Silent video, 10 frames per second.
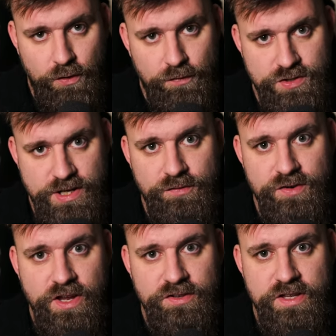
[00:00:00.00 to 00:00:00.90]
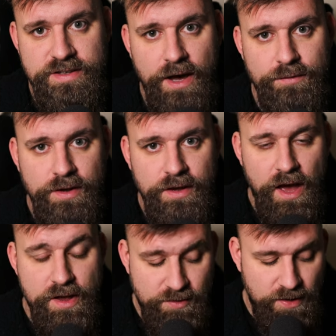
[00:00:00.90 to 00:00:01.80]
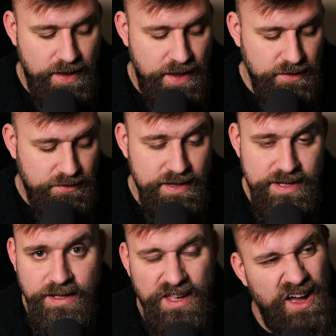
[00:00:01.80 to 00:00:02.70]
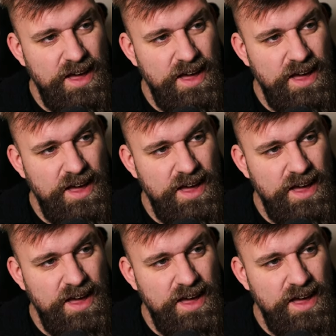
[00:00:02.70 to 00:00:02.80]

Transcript: off the shelf and dust it down and run that in the Krieg.